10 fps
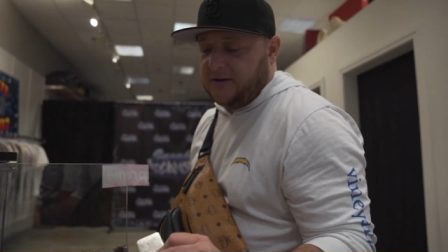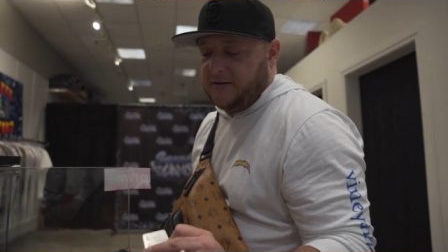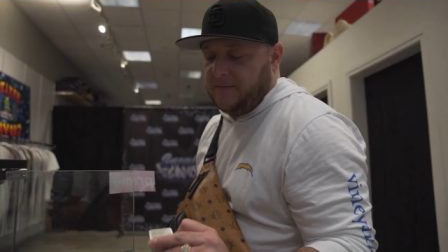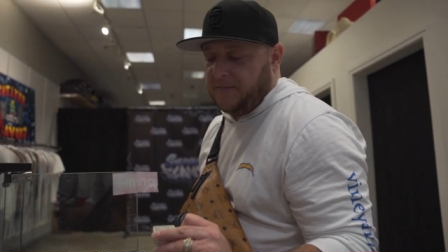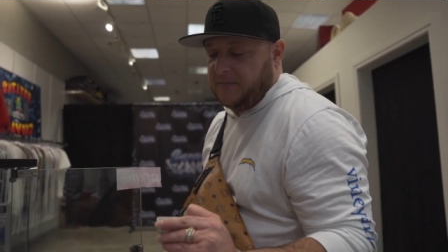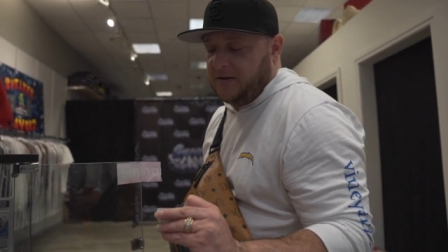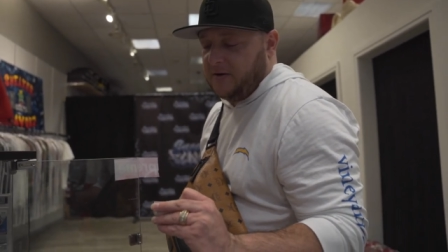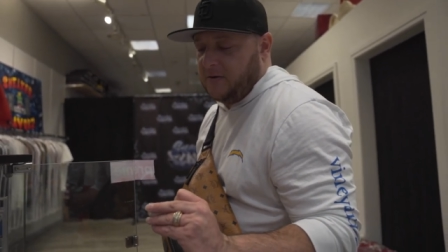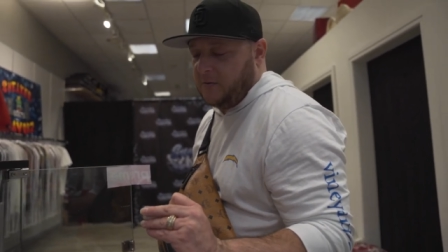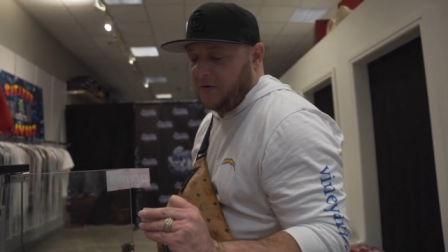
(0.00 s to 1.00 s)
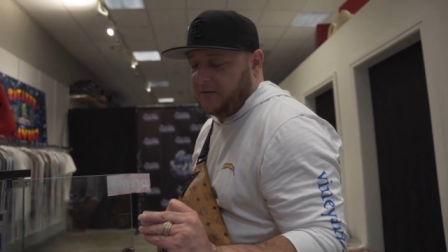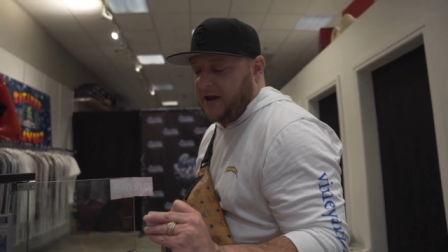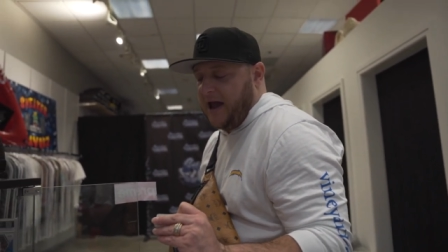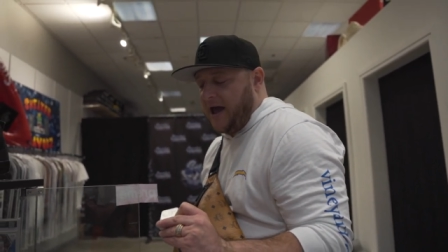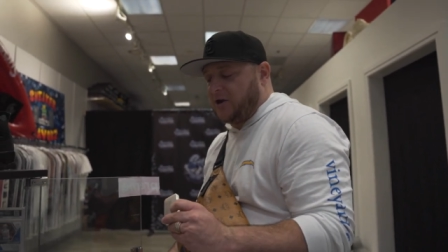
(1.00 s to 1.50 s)
um, you know, with
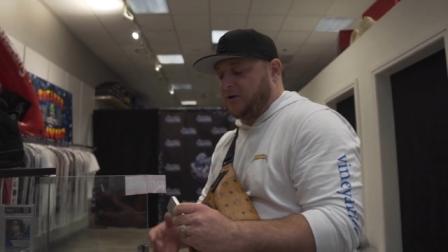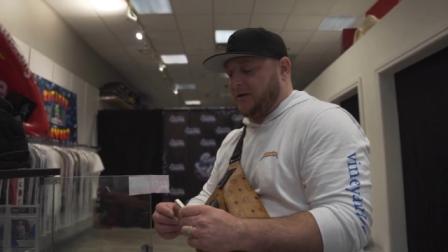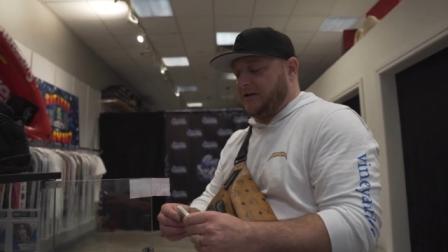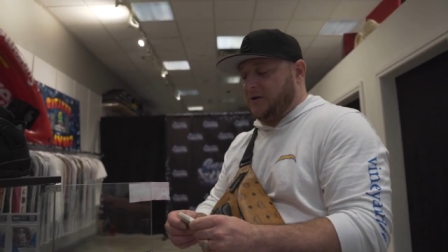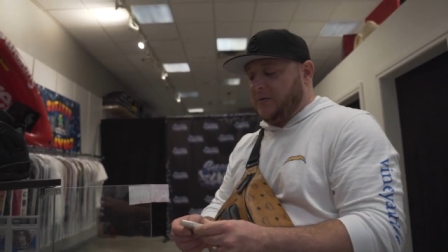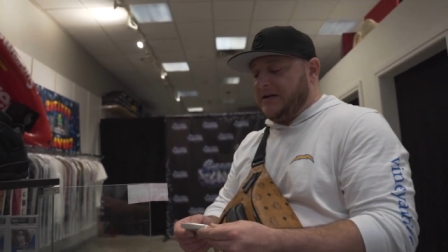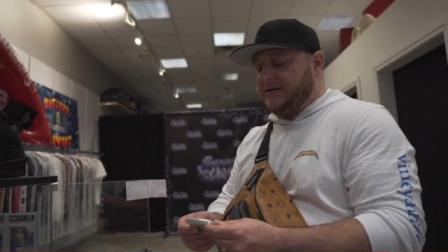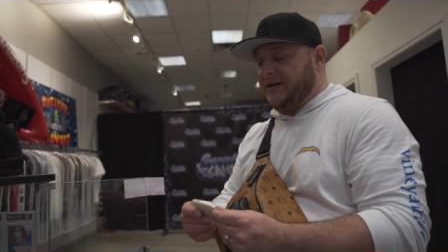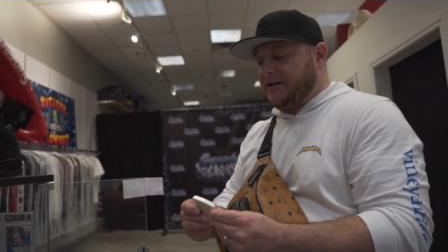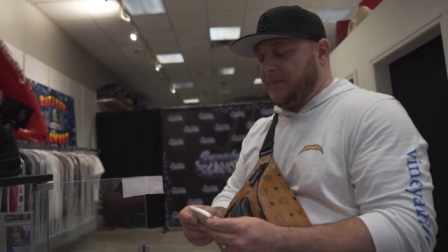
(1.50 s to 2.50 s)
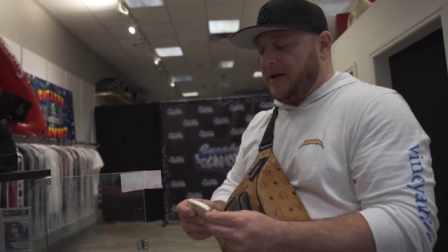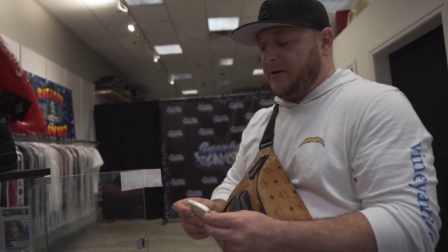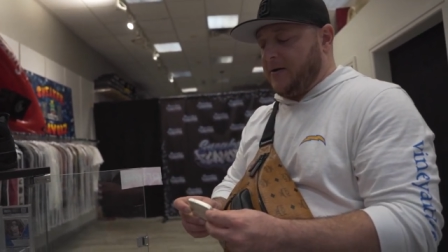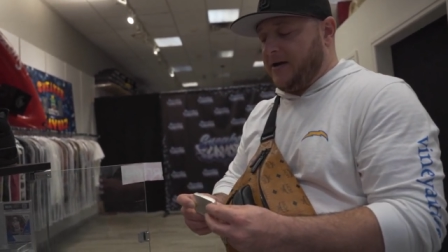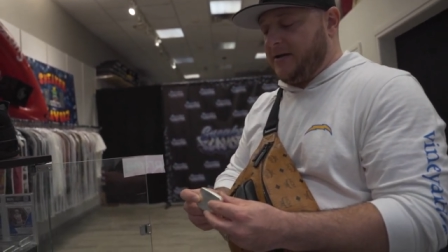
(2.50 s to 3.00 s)
cash, it's so easy to
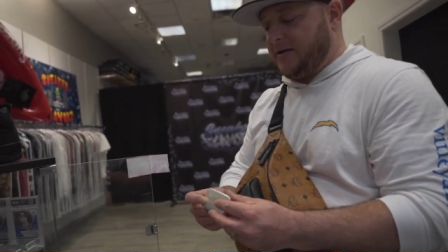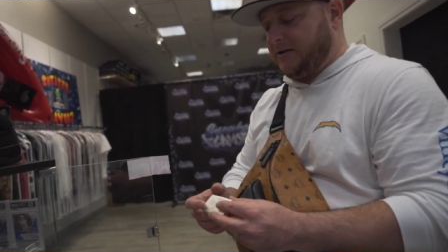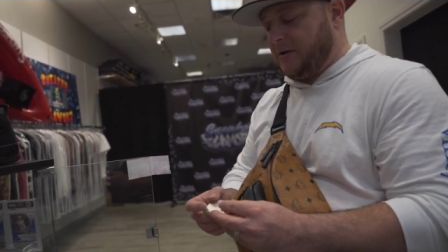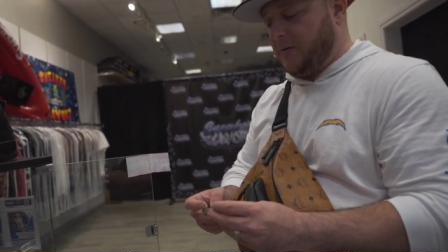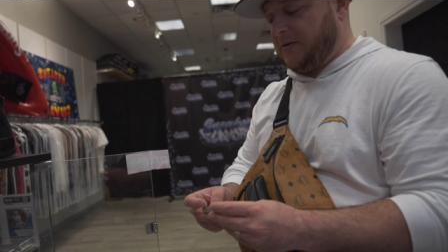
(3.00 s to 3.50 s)
spend, right? And so